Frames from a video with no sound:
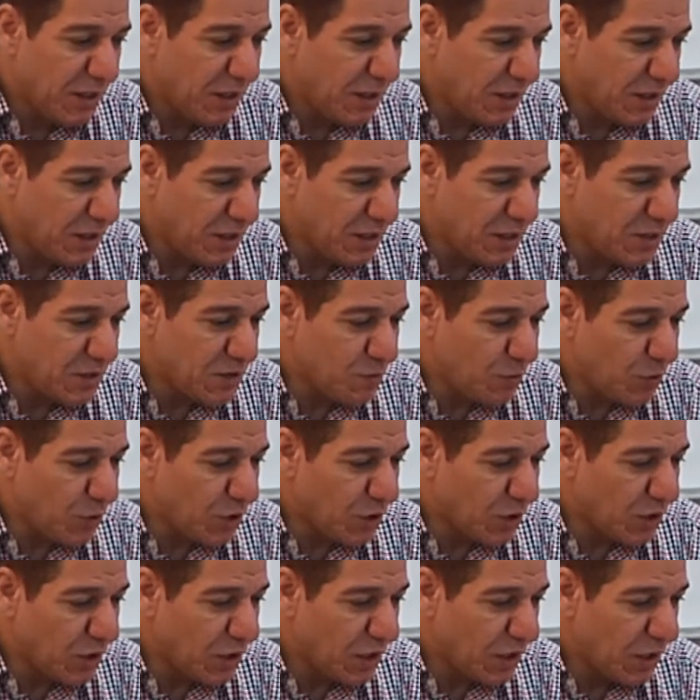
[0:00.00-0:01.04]
in his
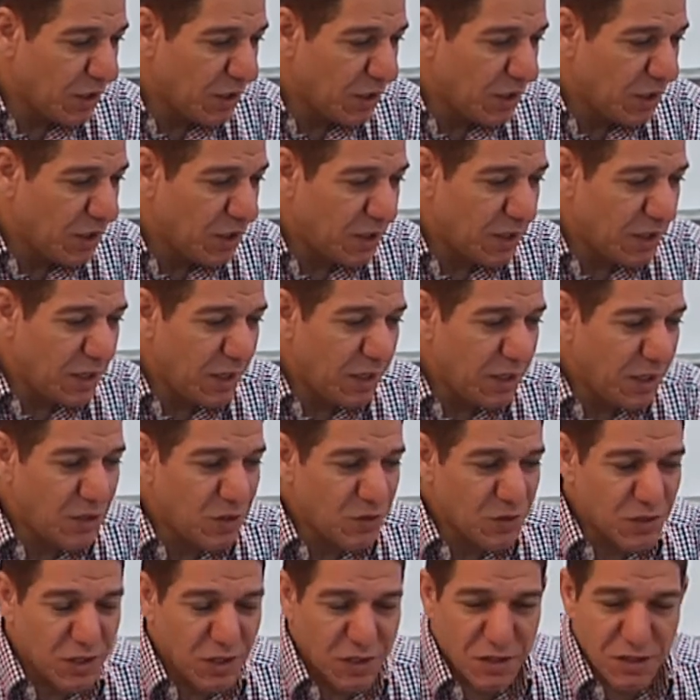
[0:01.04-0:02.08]
book, The
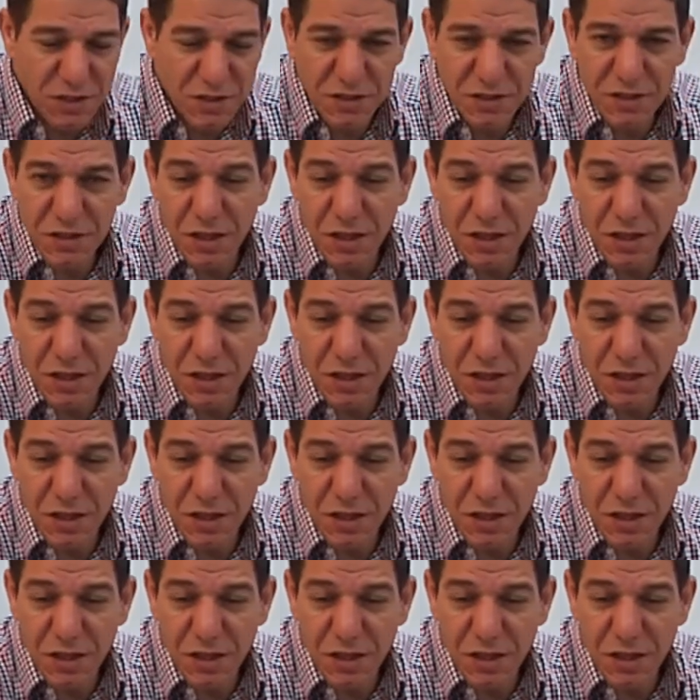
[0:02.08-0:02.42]
Innocents